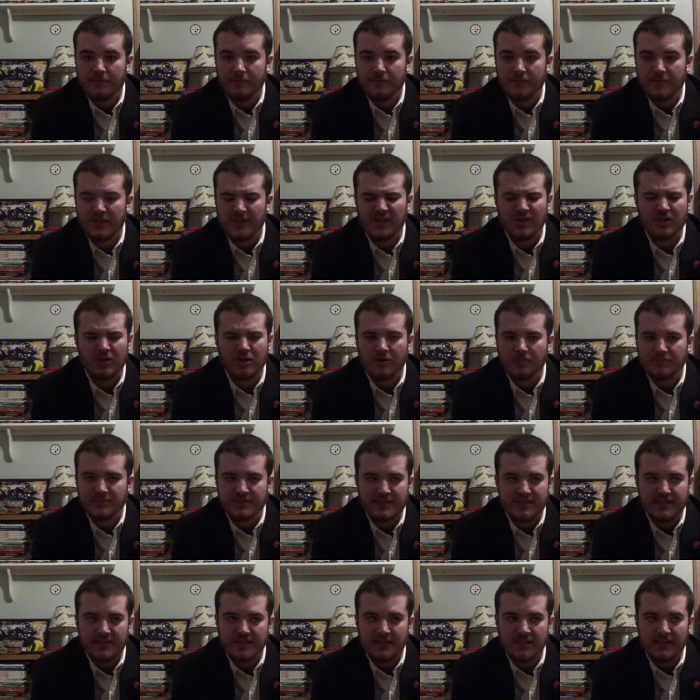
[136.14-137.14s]
Didn't call him
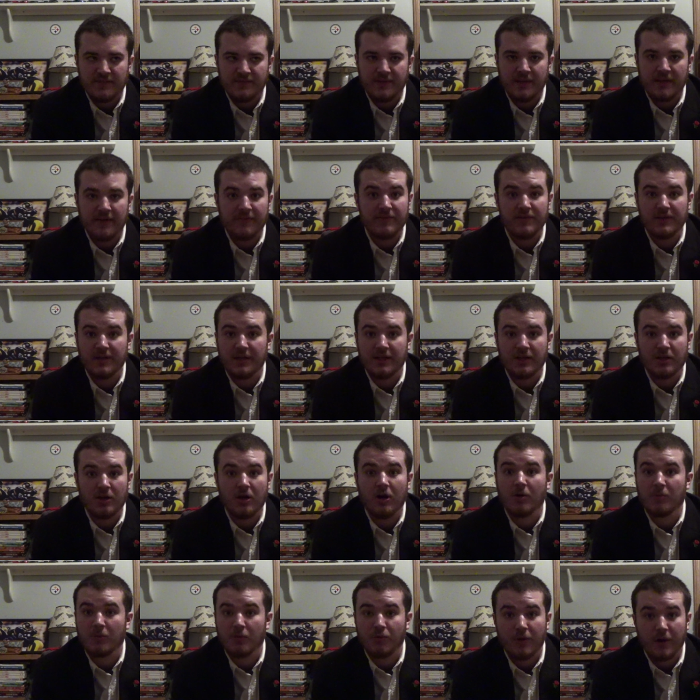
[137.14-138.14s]
Steve. Never didn't
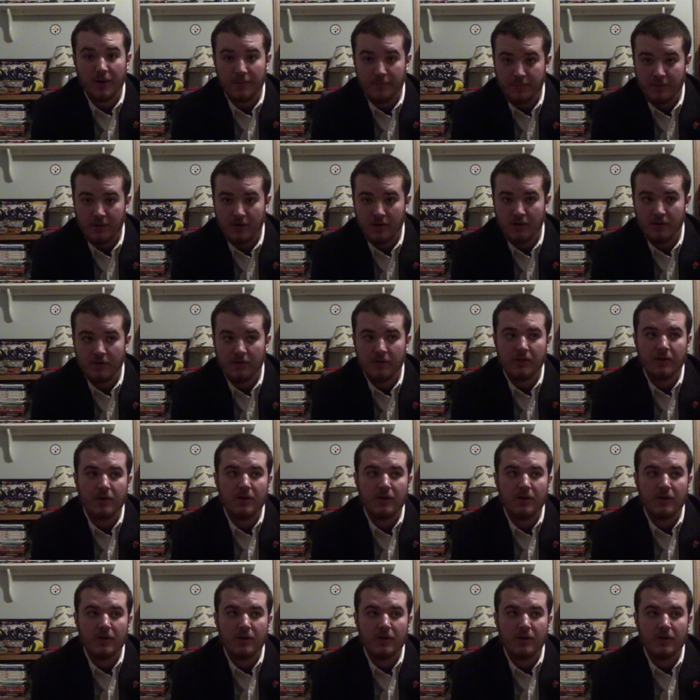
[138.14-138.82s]
call him Grandpa.